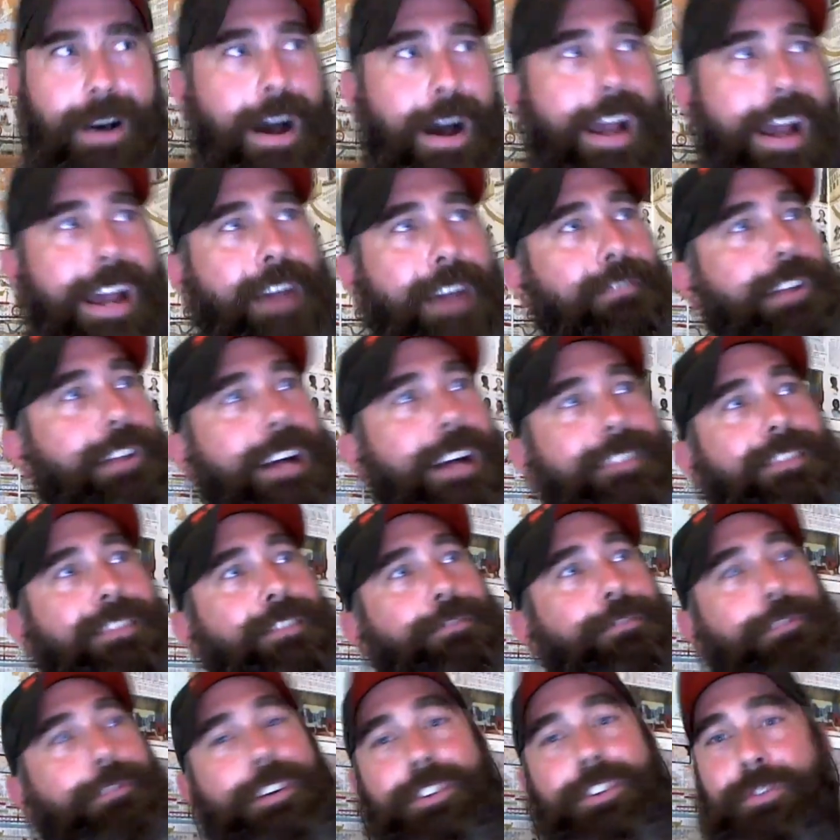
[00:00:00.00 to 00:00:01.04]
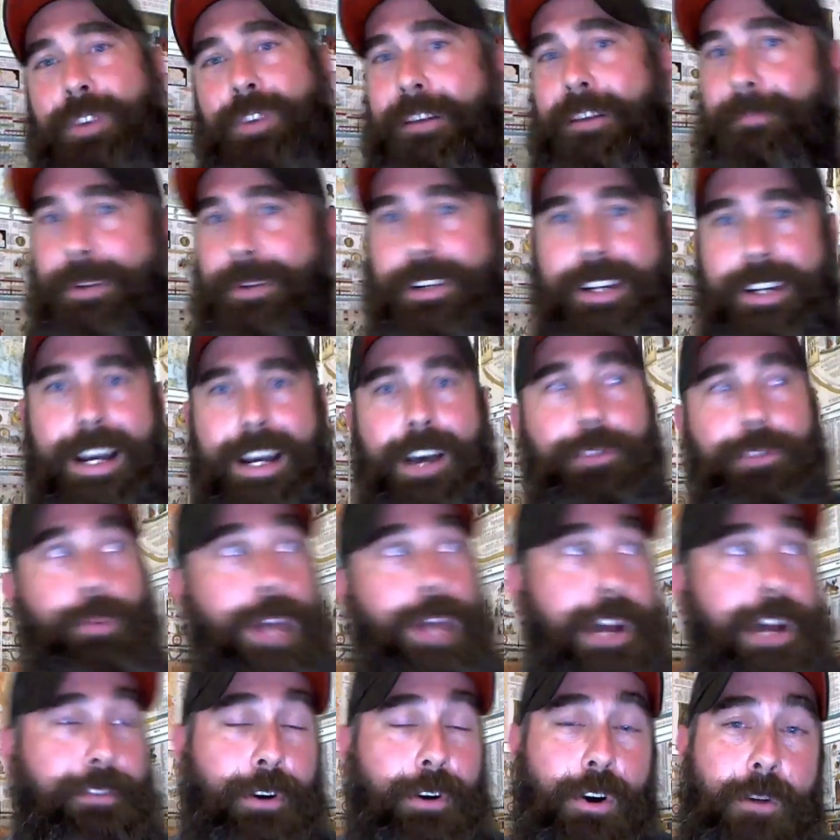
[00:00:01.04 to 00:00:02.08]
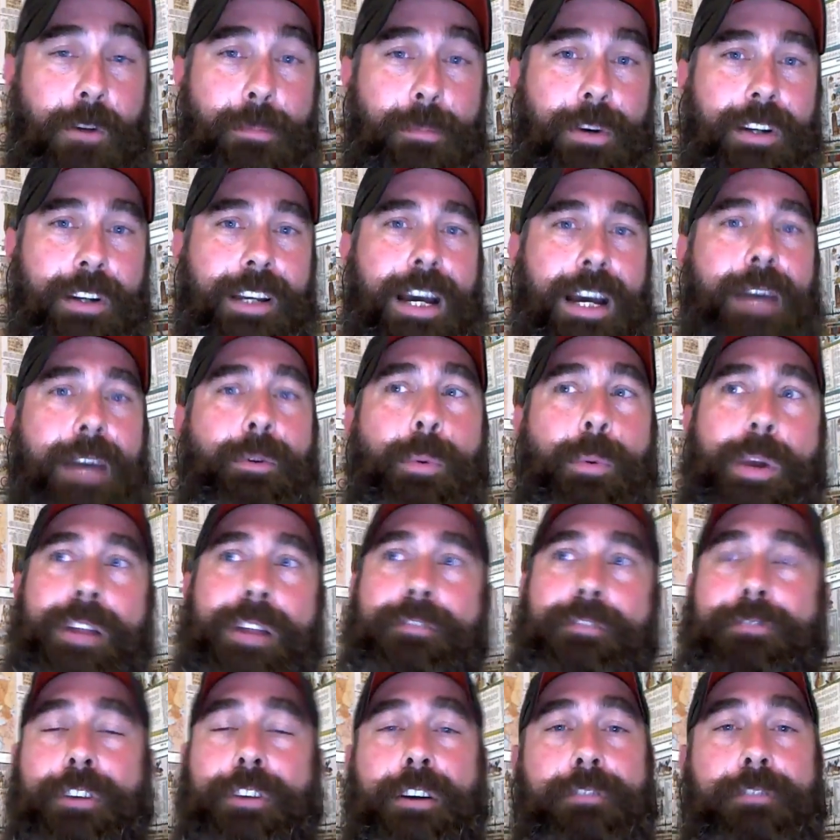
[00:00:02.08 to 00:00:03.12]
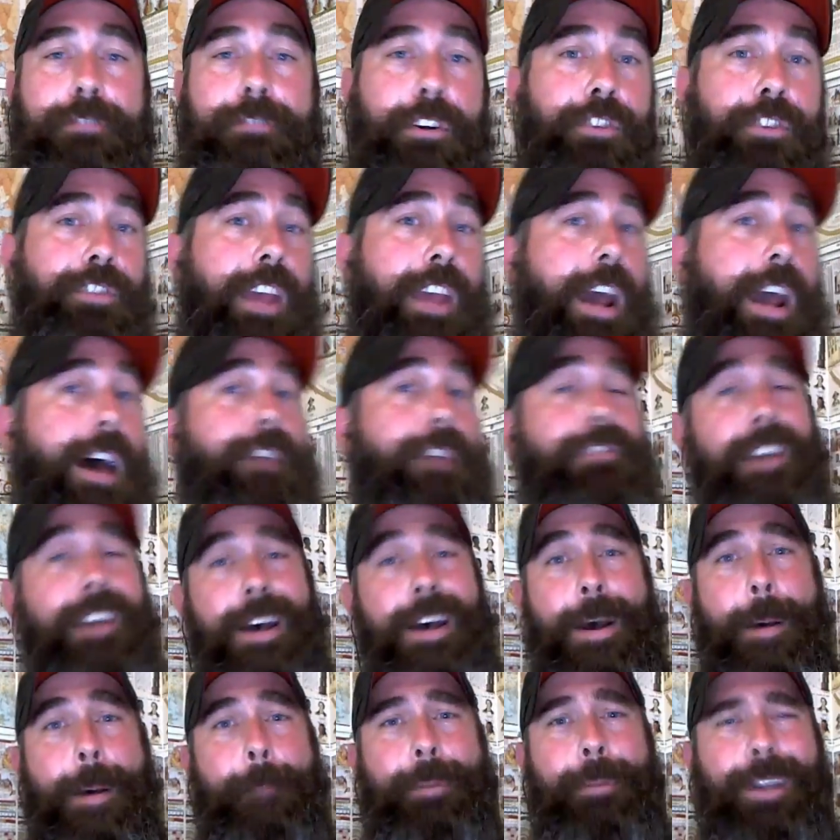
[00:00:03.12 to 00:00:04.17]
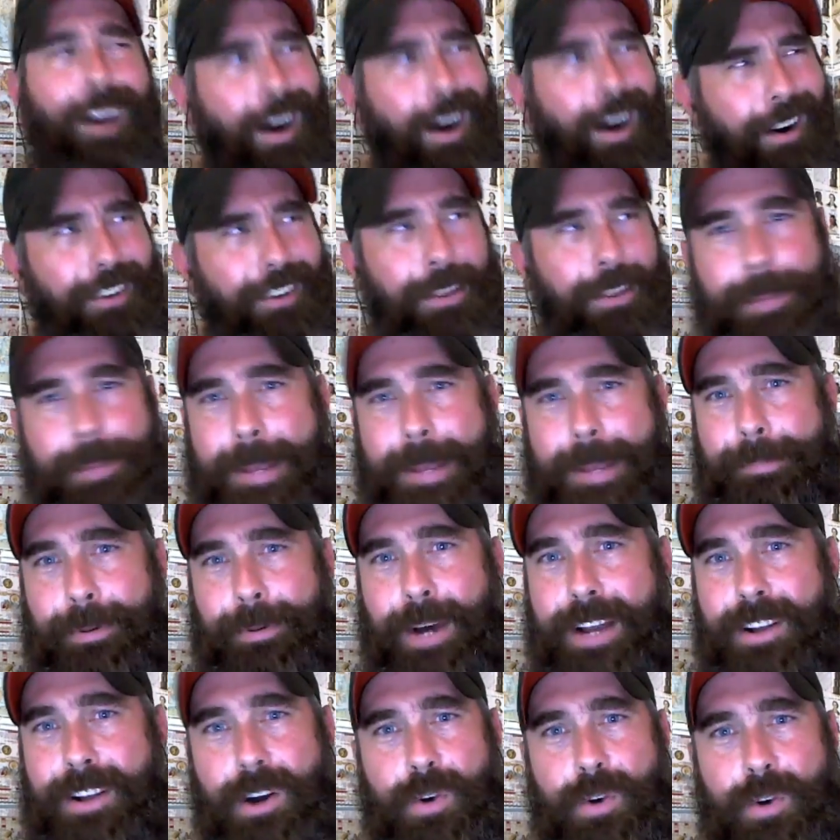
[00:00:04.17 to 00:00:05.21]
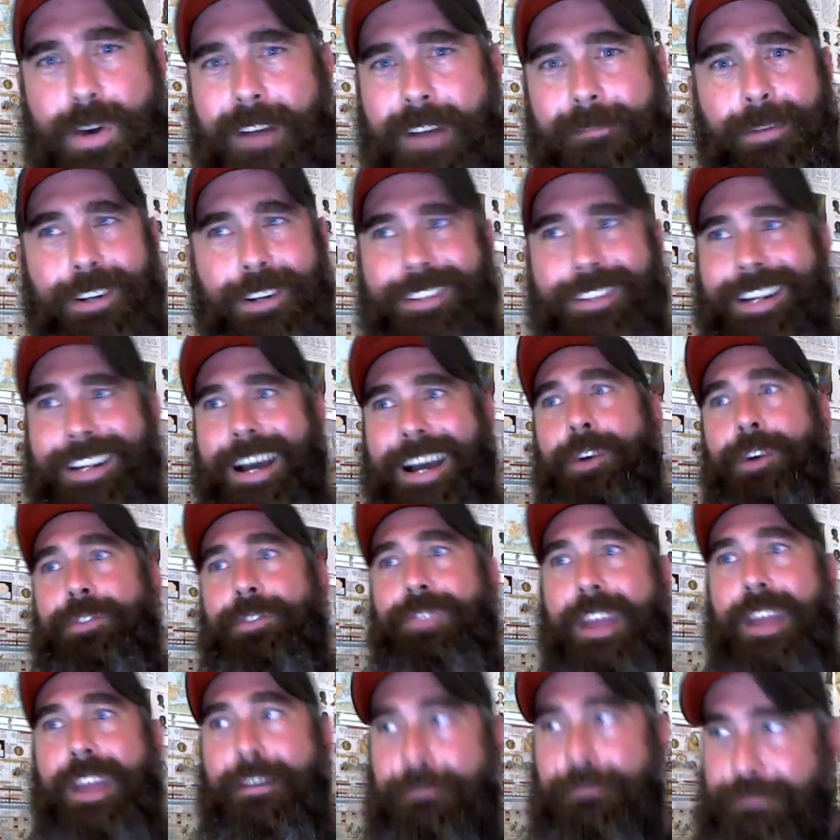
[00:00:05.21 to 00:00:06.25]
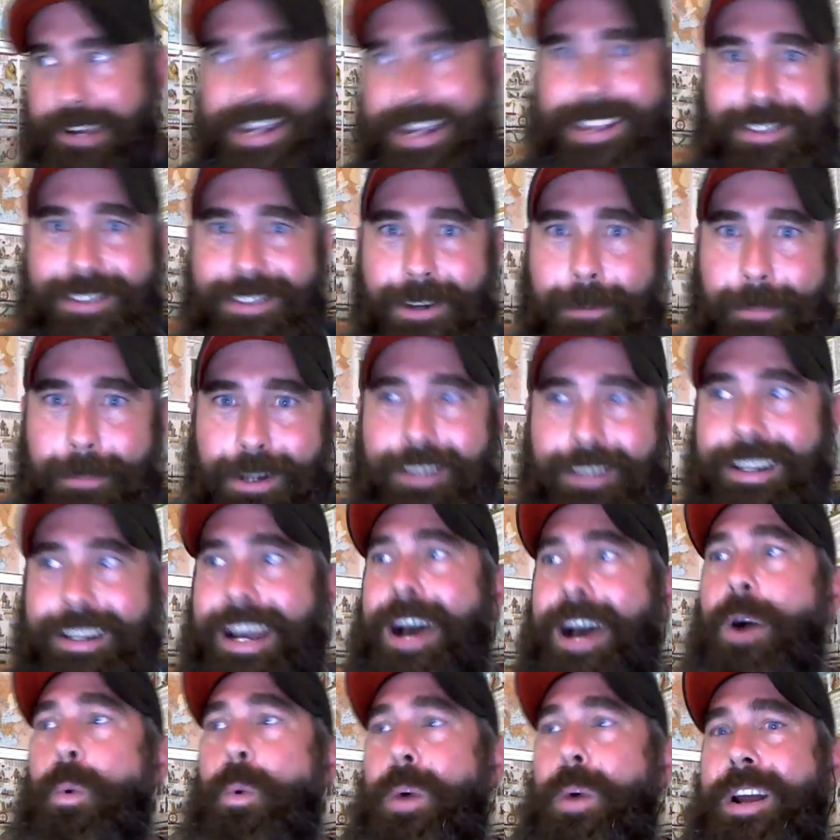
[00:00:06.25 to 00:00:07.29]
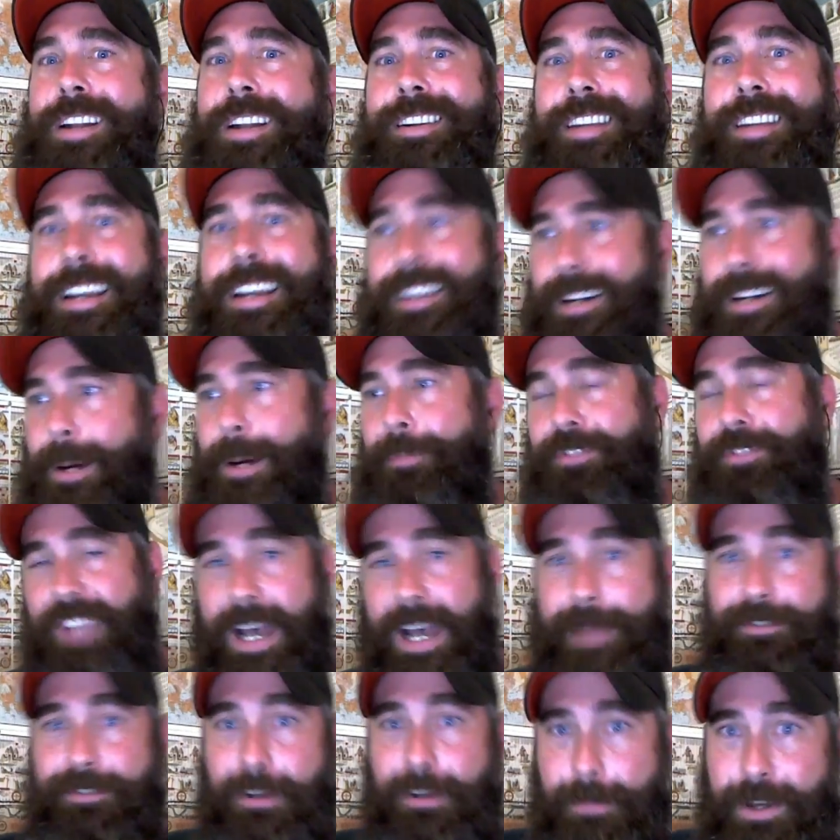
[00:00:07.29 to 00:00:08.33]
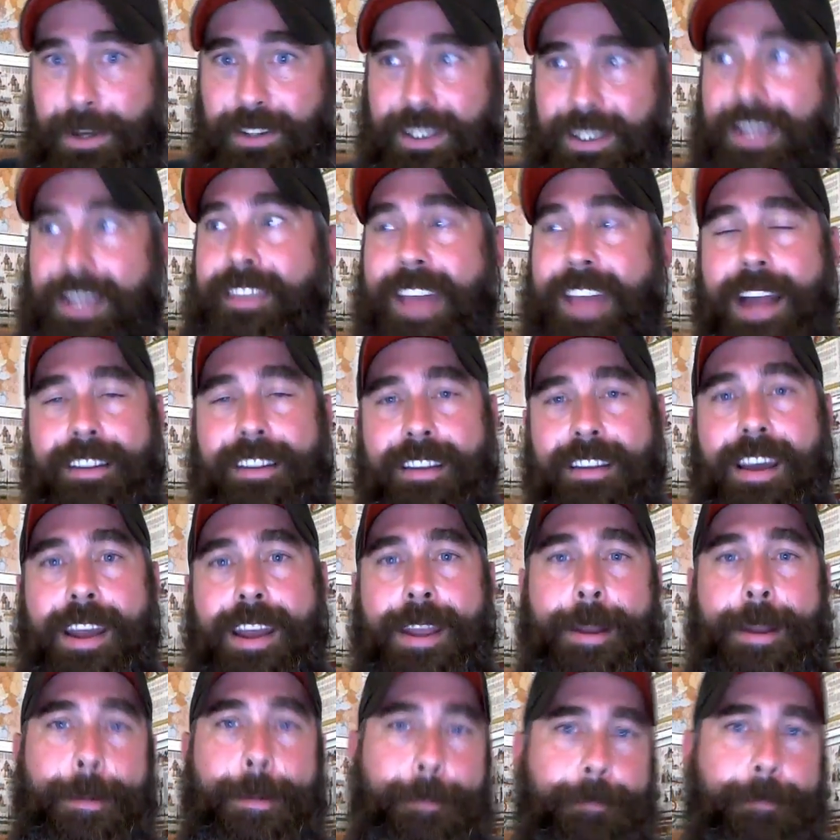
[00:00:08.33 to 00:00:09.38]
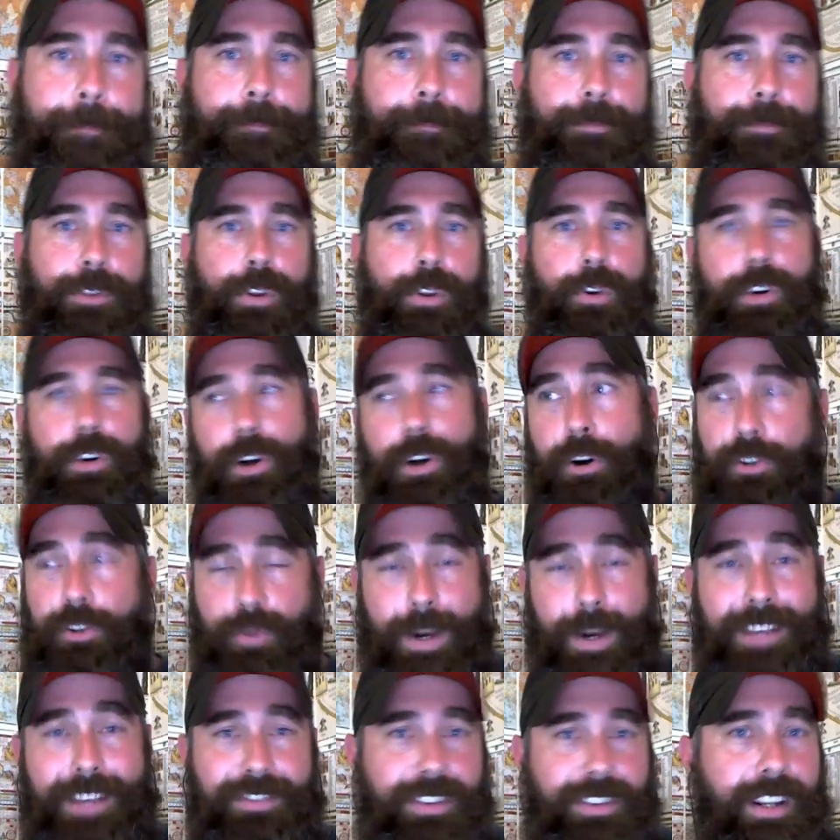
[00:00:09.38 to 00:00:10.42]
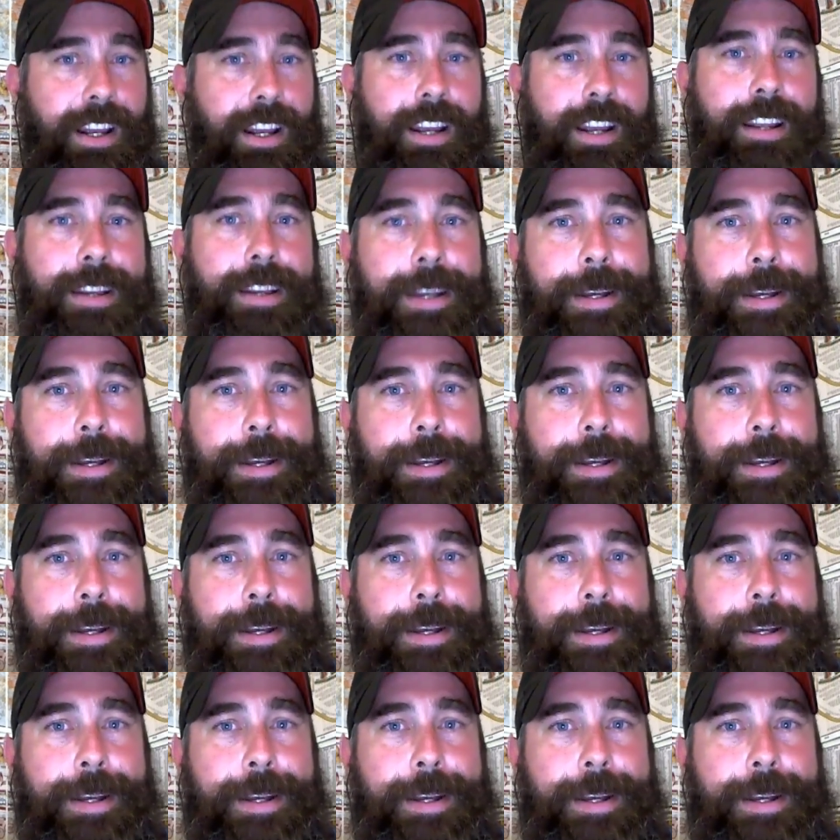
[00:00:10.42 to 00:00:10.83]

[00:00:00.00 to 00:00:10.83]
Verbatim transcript: I have lots of friends who have milk cows. We have our own milk cow. We're waiting for our first calf. But all of the people I know who have milk cows, they feed their milk cow when it comes time to milking that day or, or twice a day.